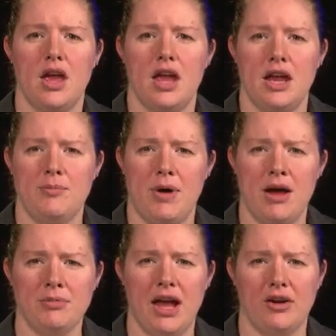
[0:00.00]
In
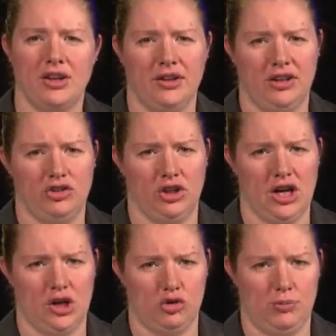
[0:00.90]
BOM calculation,
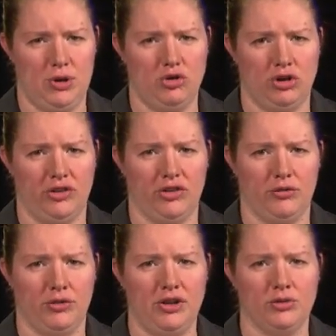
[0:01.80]
contributions
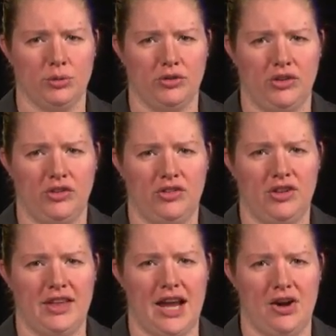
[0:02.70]
of resources to
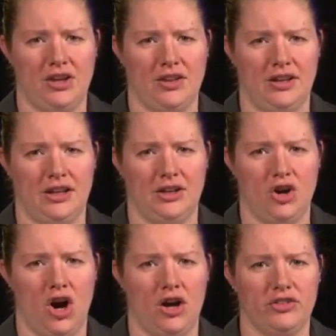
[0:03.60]
the calculated
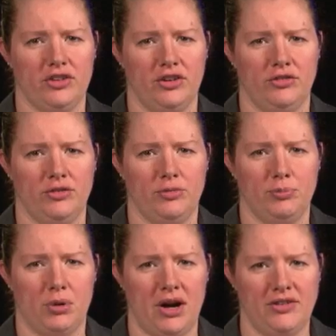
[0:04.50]
cost of
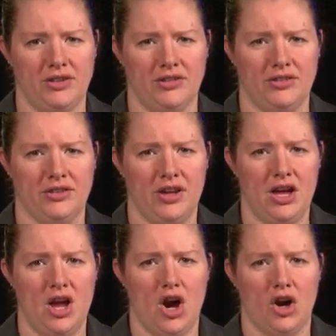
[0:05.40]
prices
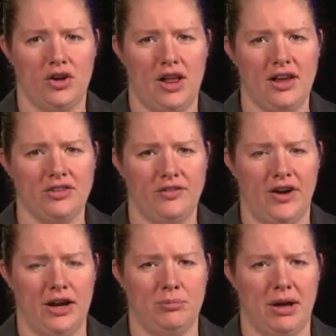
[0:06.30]
are
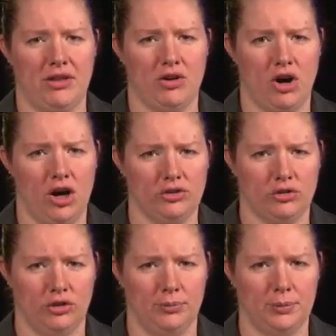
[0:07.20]
classified by their cost
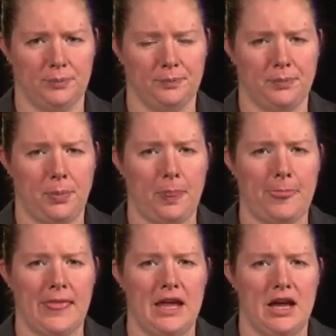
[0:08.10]
group.
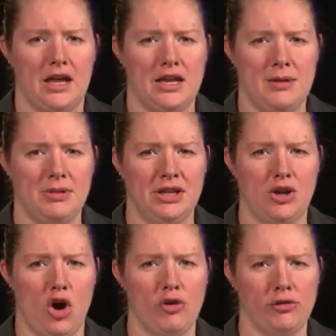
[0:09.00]
Enabling
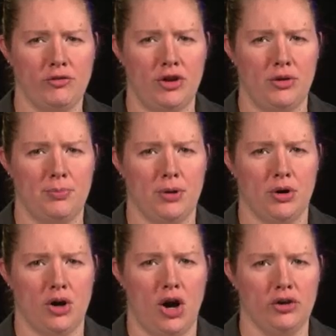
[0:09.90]
overview per
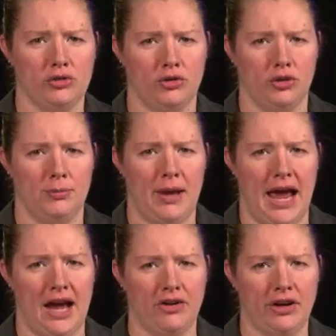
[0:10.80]
cost group,
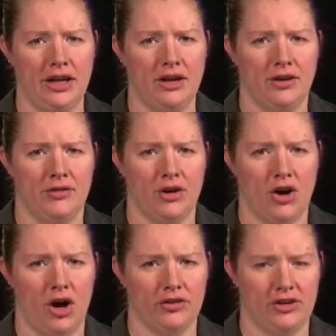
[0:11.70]
aggregate of the
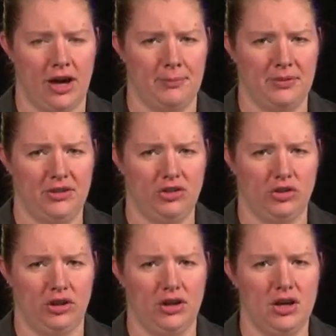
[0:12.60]
cost
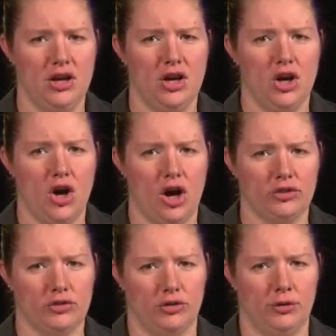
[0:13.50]
composition
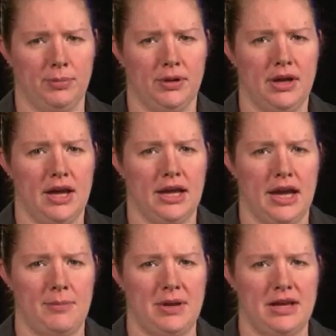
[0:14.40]
cost group
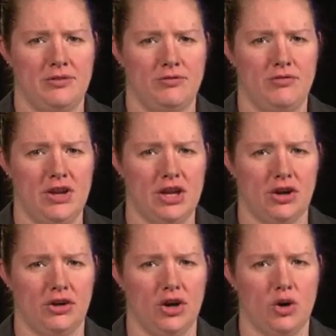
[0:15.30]
can be
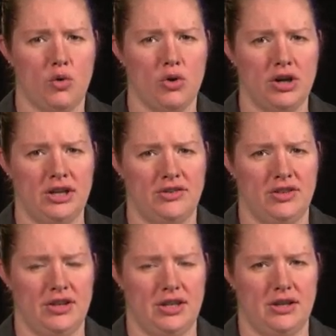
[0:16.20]
configured according to
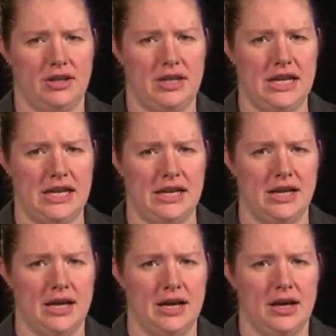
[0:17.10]
the need
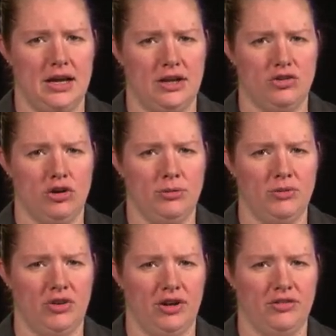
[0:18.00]
in
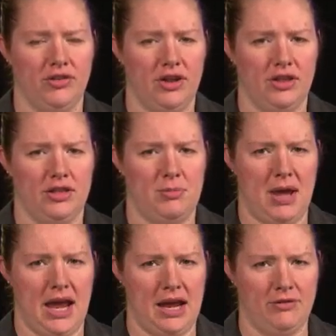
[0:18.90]
terms of the
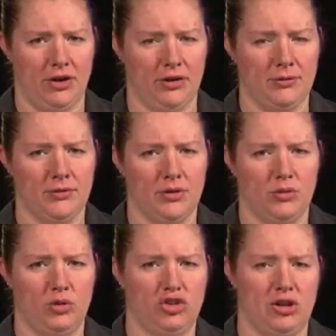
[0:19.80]
behavior,
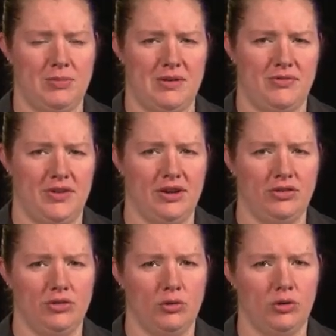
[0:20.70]
which can be
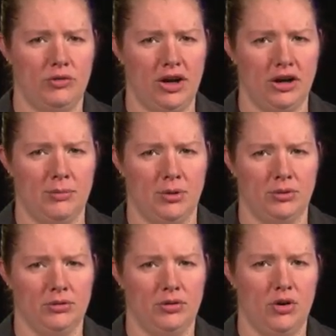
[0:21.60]
fixed or variable,
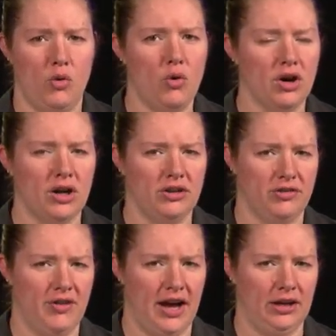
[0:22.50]
or
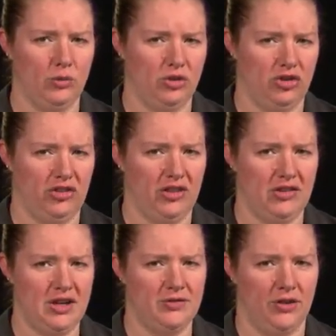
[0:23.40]
undefined, which is the
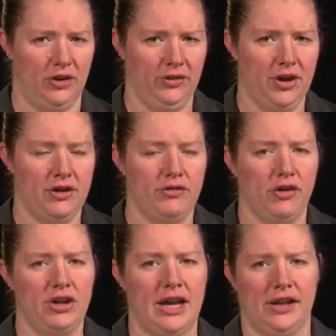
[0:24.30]
default for
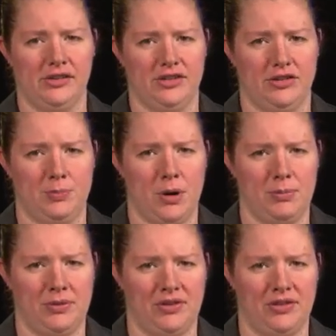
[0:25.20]
analysis
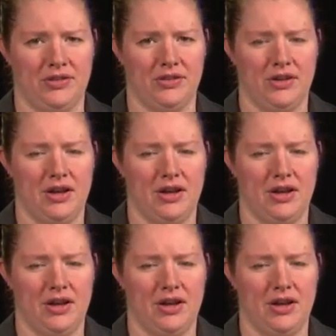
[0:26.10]
purposes,